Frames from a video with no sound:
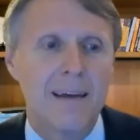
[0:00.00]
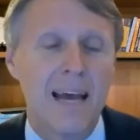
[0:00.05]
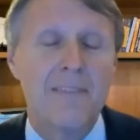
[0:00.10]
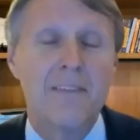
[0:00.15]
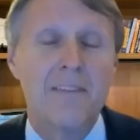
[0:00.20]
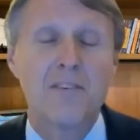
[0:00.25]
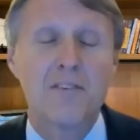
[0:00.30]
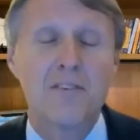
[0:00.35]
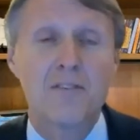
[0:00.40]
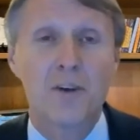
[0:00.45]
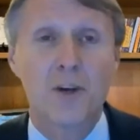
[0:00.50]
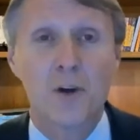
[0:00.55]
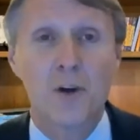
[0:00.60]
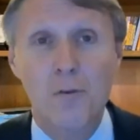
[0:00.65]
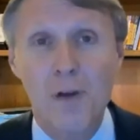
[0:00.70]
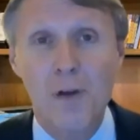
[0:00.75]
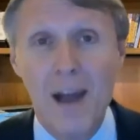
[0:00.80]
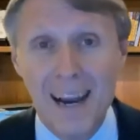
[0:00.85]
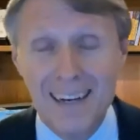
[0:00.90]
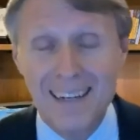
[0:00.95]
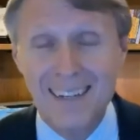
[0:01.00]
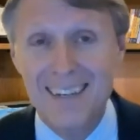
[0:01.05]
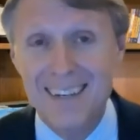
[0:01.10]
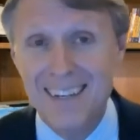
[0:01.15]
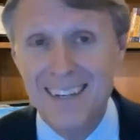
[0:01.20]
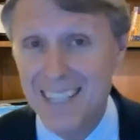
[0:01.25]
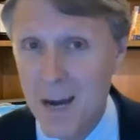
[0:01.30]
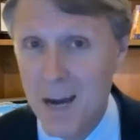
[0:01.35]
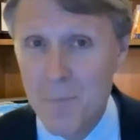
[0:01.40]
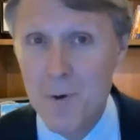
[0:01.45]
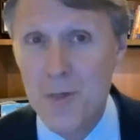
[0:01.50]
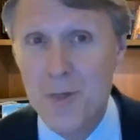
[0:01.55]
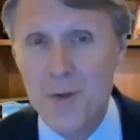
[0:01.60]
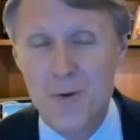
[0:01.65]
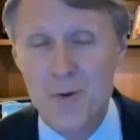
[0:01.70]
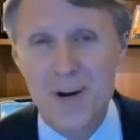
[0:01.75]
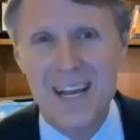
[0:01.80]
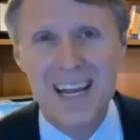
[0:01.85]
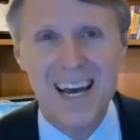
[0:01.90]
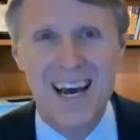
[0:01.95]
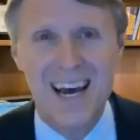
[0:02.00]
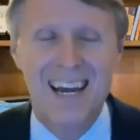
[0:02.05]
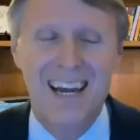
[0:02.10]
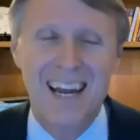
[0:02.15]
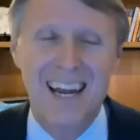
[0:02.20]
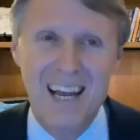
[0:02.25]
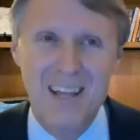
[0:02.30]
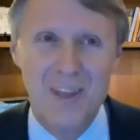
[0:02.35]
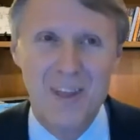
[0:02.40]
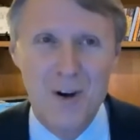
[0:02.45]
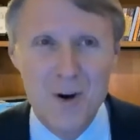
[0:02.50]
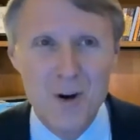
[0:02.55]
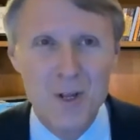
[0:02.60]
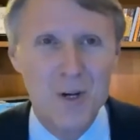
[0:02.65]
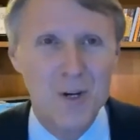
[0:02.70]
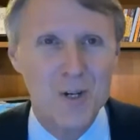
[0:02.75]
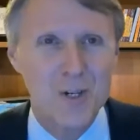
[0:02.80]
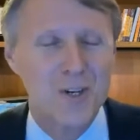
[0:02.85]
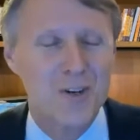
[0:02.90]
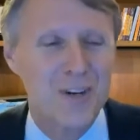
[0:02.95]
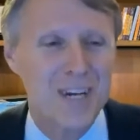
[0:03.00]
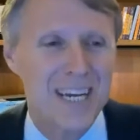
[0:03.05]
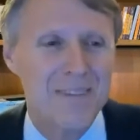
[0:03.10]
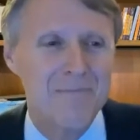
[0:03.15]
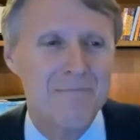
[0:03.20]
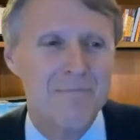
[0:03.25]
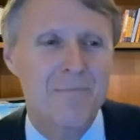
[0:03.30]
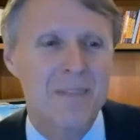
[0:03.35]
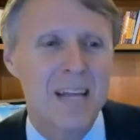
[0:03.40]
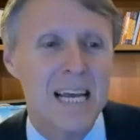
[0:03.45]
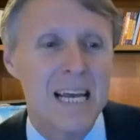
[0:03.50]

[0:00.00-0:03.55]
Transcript: and this is the correct number three, unlike the earlier screen,